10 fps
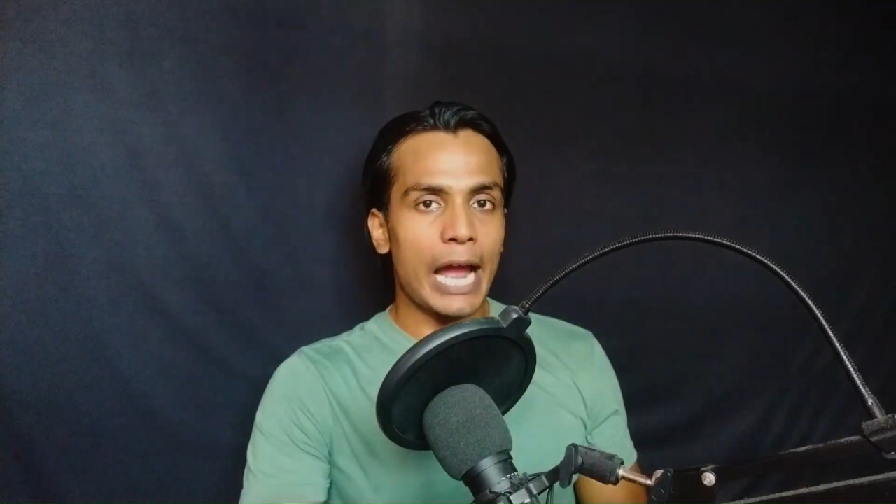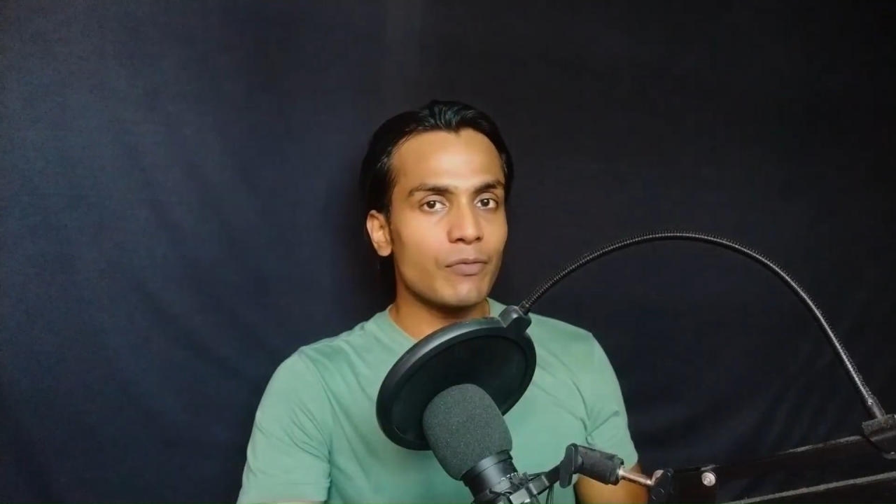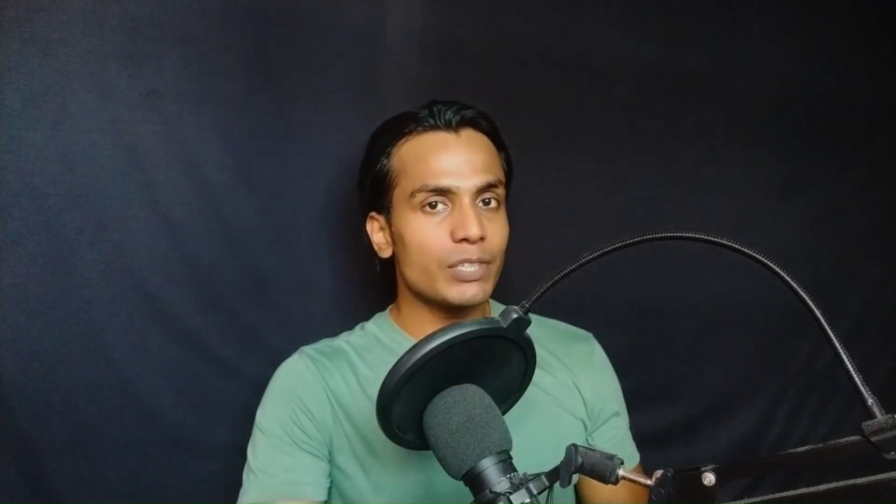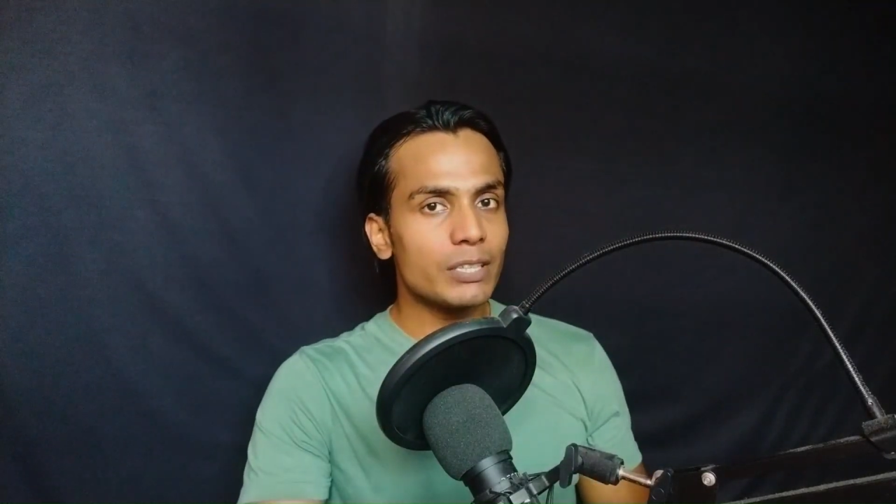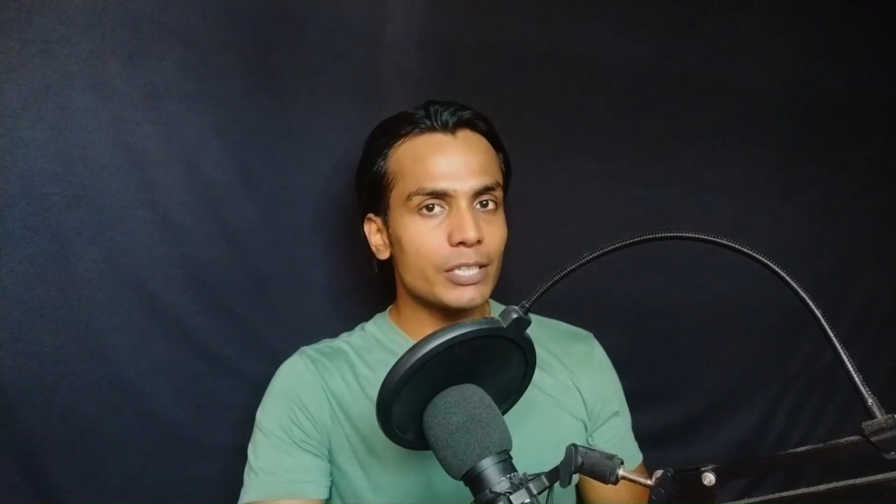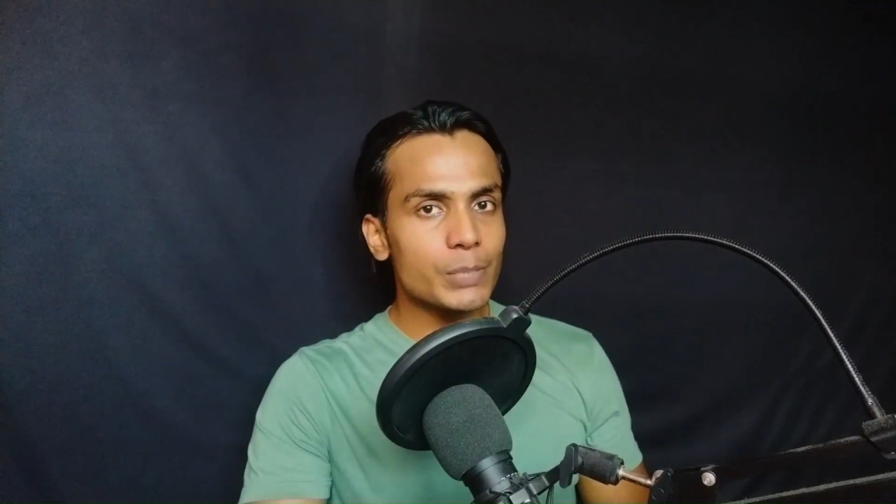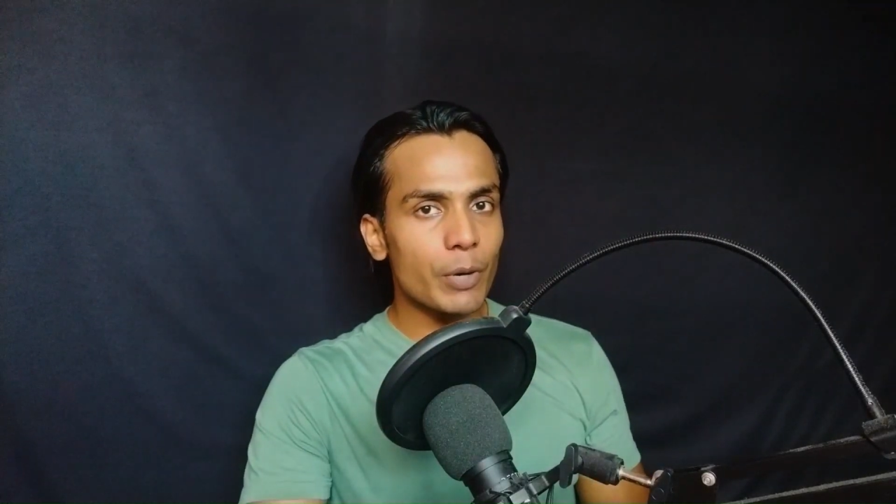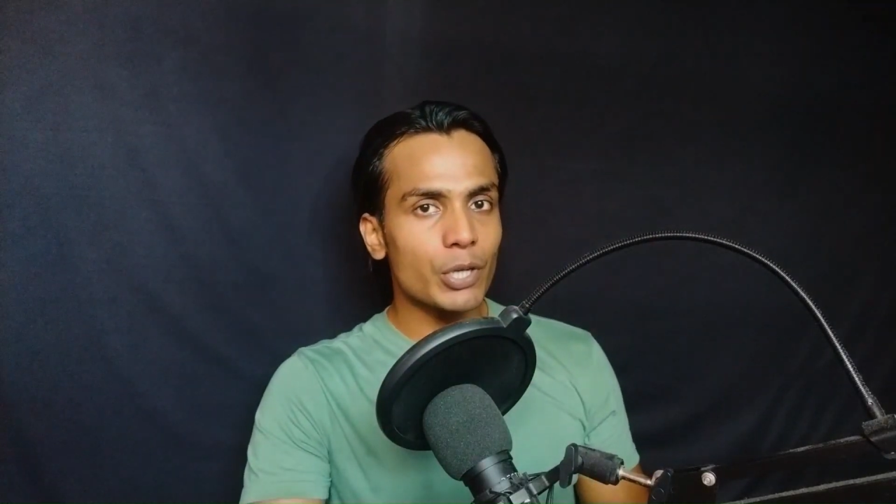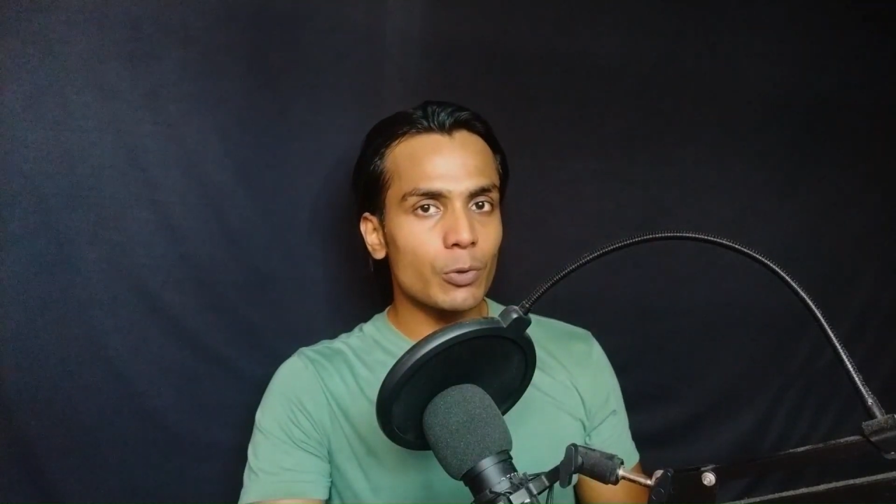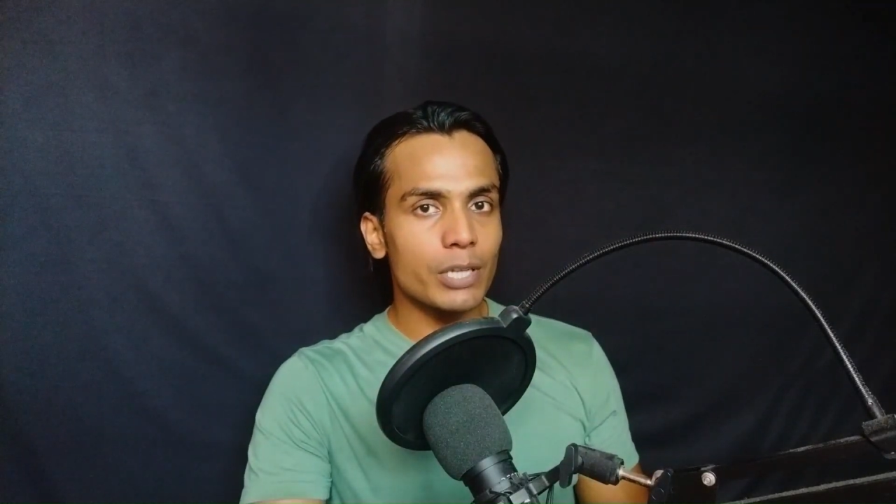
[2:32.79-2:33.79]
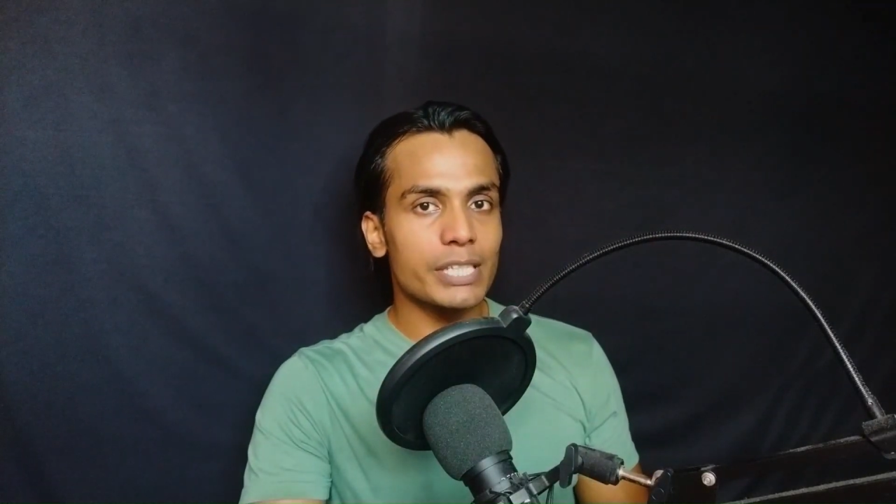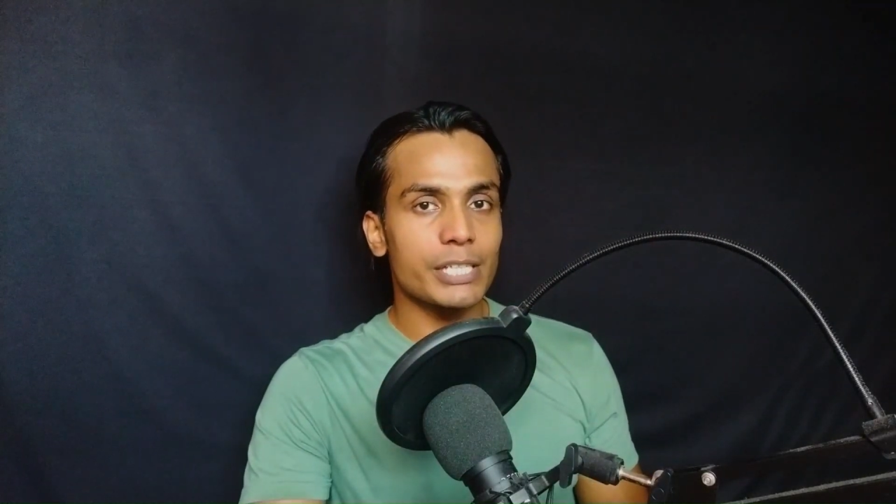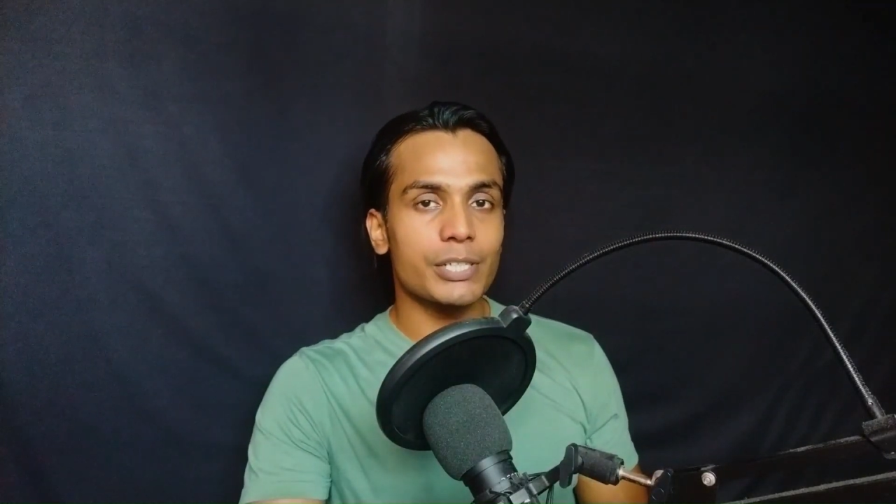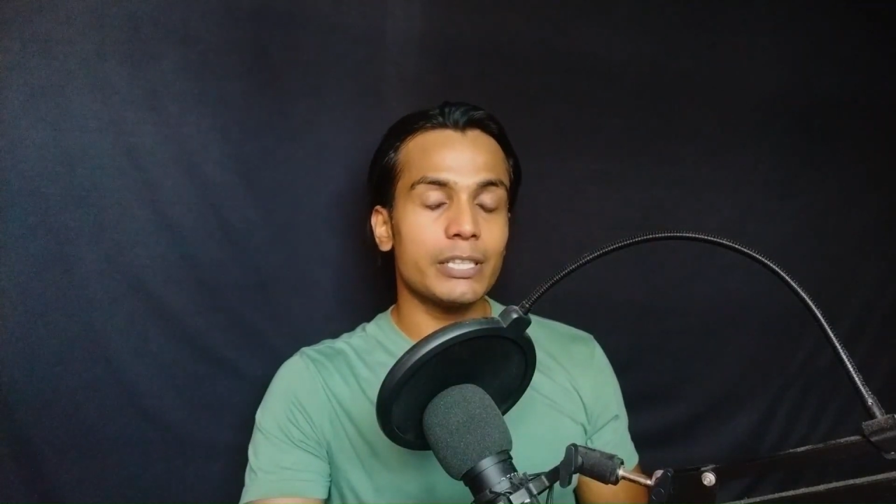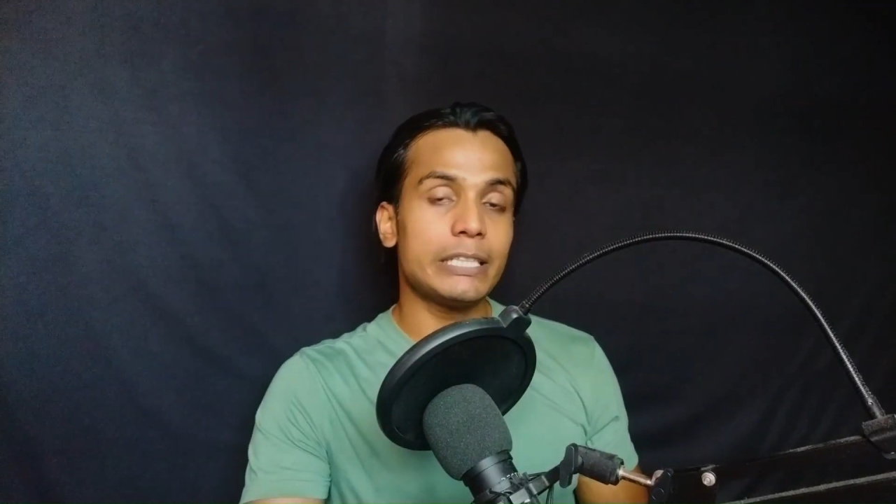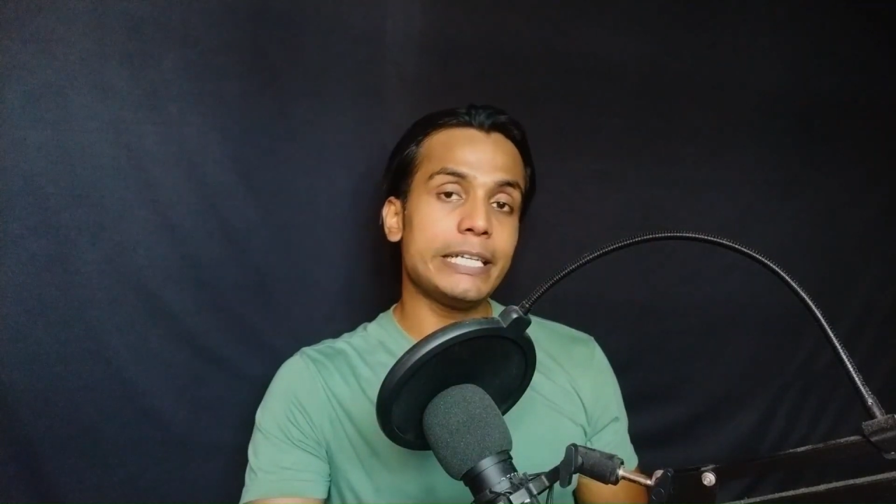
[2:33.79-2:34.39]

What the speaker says: And within this particular session,